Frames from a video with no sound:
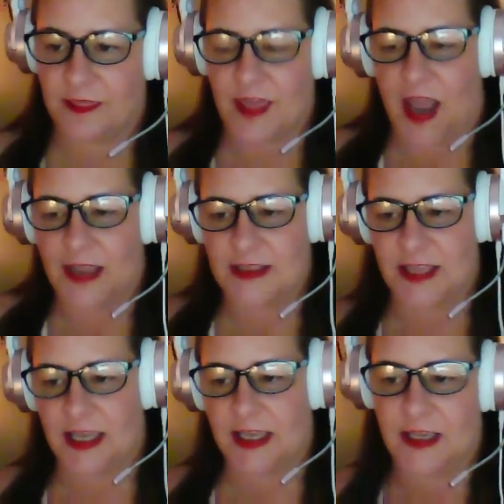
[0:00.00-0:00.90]
I
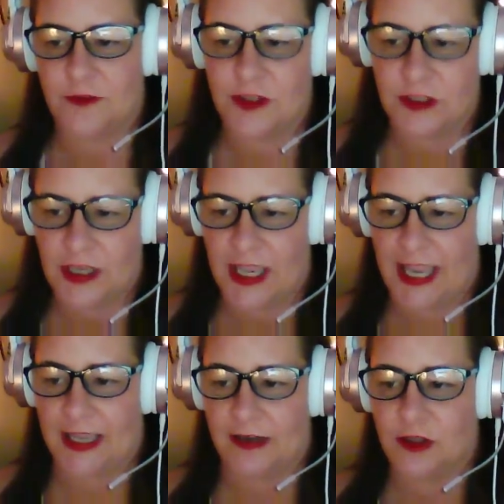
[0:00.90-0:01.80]
think even
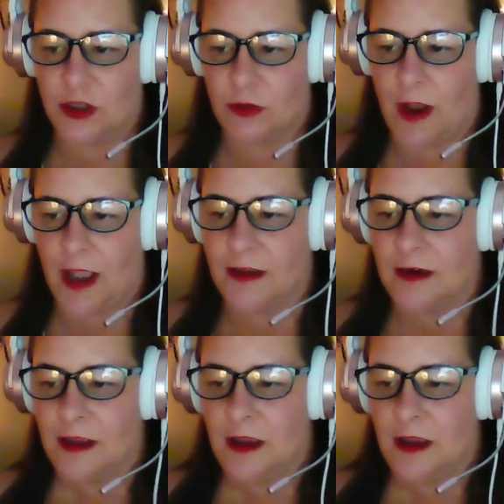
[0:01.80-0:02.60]
Anne, you're right.